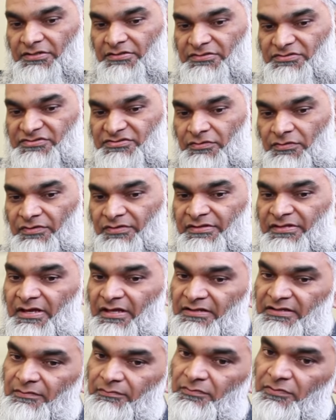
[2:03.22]
so the,
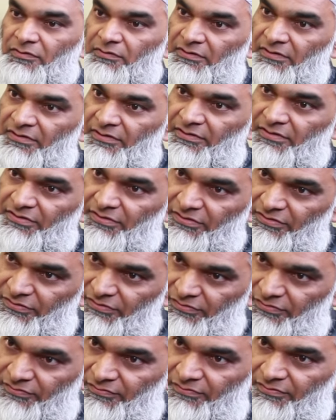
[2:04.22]
the more
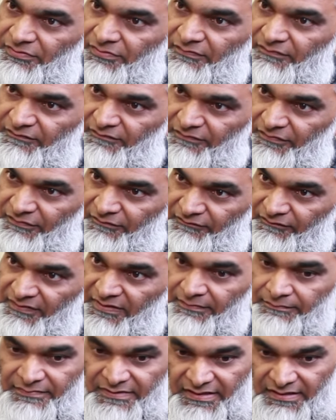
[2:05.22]
you, you, you
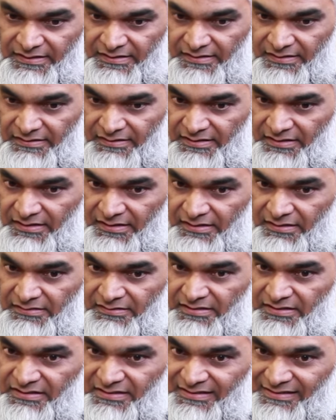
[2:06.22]
flip, the, the,
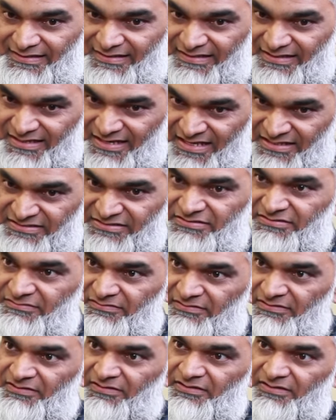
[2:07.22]
the
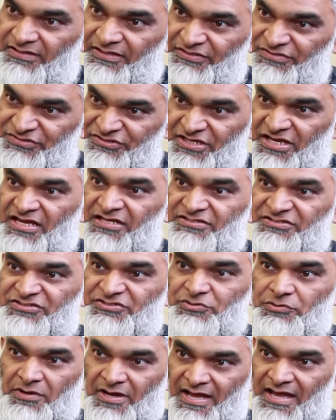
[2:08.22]
lesser a
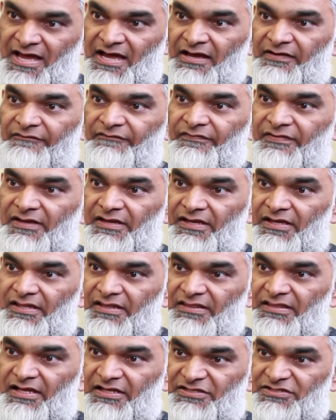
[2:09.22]
chance you have
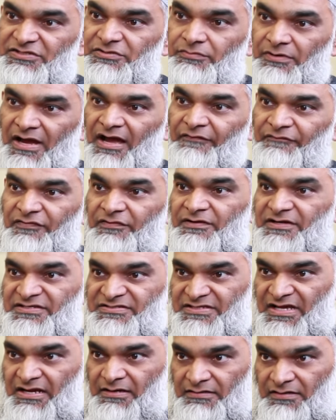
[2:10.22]
that you have your
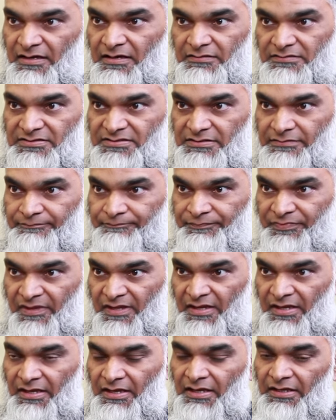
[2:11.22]
desired outcome.
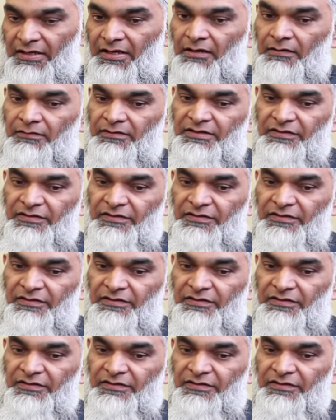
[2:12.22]
Now,